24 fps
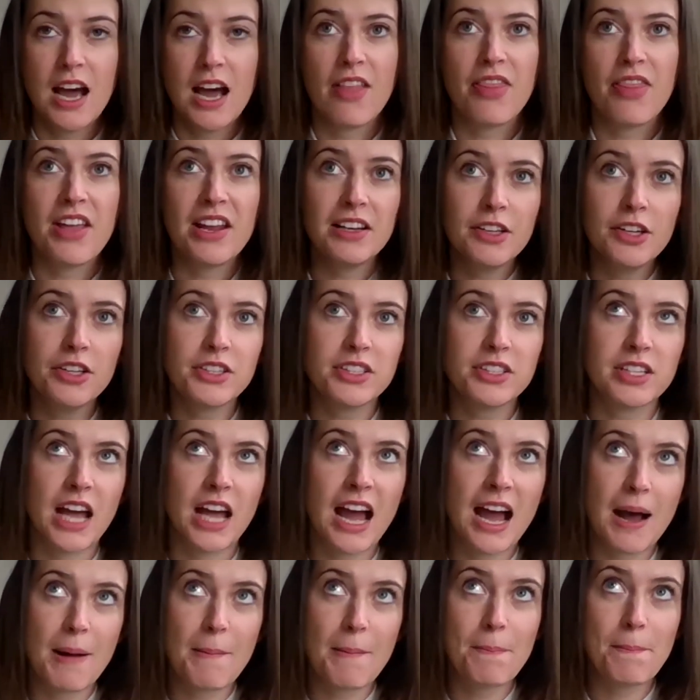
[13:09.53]
And they looked
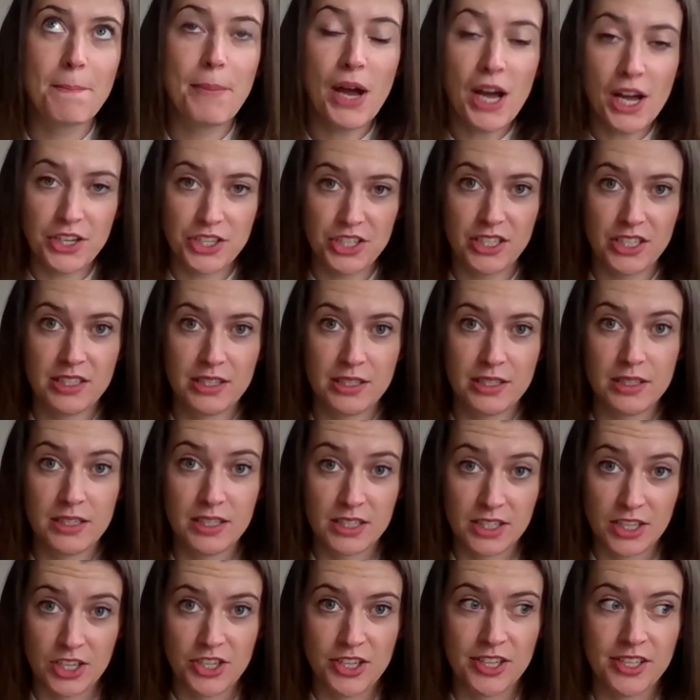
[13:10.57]
at purchase
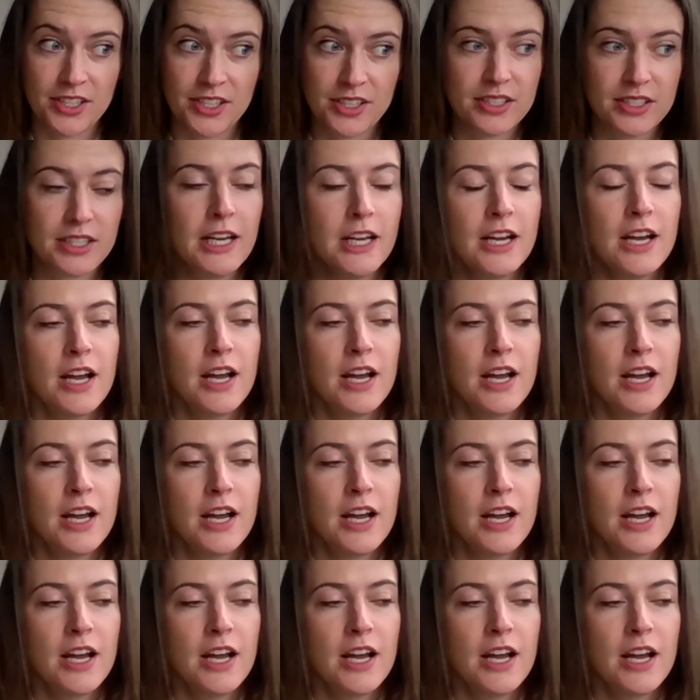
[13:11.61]
decisions.